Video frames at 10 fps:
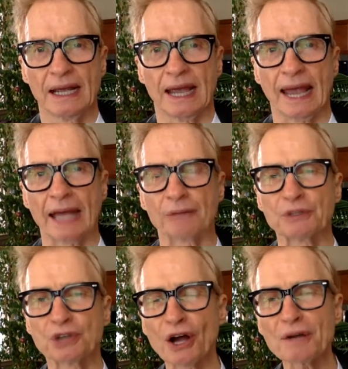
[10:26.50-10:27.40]
And we
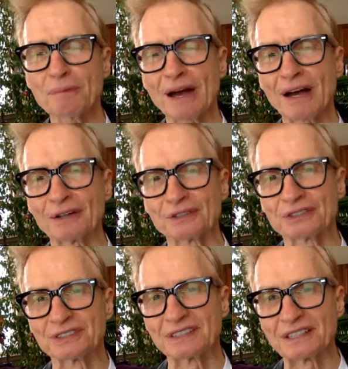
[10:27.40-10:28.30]
talk about
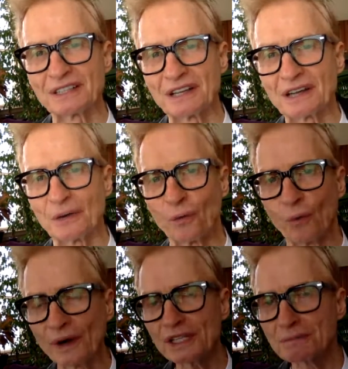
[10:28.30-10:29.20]

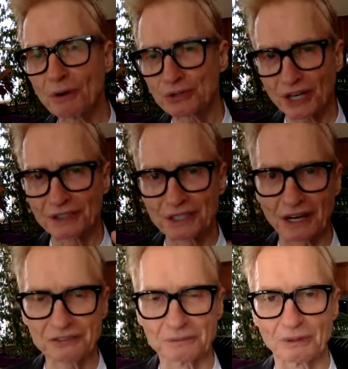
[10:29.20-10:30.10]
what is most
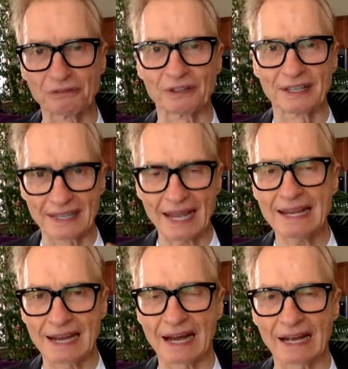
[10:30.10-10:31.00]
uncomfortable for a gay
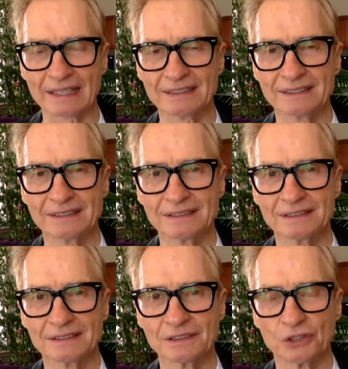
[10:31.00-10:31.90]
guy
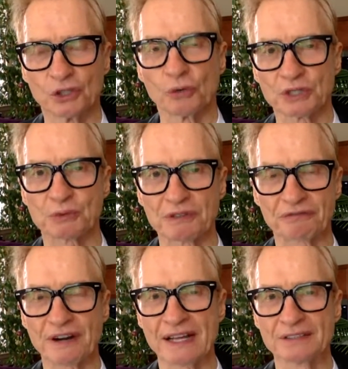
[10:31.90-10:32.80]
who is with
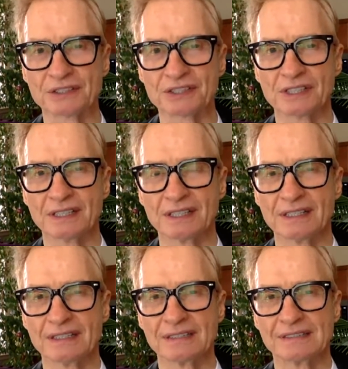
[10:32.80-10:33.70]
friends
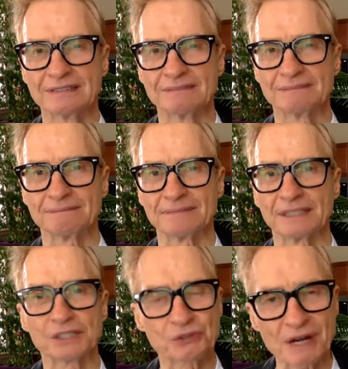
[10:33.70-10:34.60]
in a
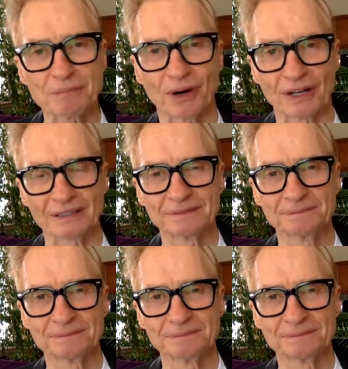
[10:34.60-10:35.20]
straight bar.